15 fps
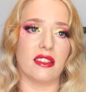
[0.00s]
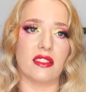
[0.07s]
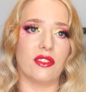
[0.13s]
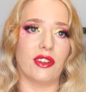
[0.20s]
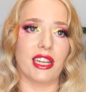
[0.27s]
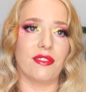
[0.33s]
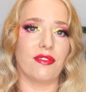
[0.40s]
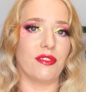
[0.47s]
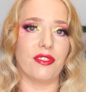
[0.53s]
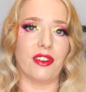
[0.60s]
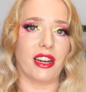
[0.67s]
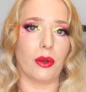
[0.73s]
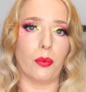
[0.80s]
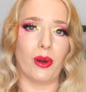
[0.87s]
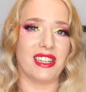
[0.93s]
It's not even
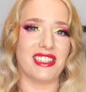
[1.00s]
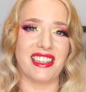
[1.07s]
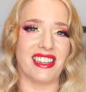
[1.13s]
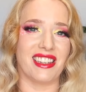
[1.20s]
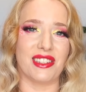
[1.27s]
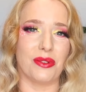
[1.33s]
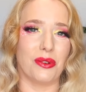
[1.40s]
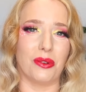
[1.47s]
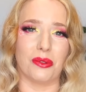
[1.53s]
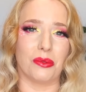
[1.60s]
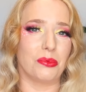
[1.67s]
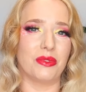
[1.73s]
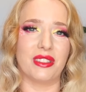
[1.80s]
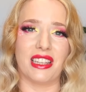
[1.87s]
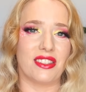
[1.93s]
very witty at
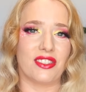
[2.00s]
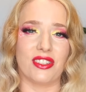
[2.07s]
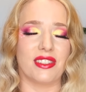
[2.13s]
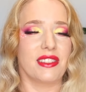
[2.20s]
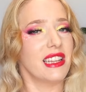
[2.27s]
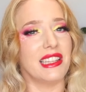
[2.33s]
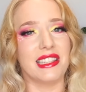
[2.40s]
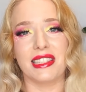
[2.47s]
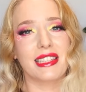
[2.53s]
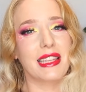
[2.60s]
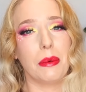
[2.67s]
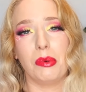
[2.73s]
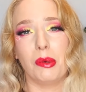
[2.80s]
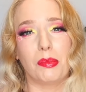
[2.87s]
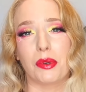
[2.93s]
all. It's
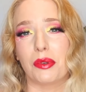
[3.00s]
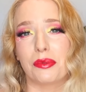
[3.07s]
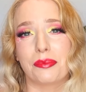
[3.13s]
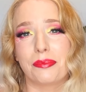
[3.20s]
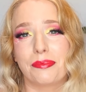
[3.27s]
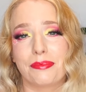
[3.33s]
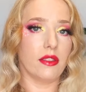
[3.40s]
skippable.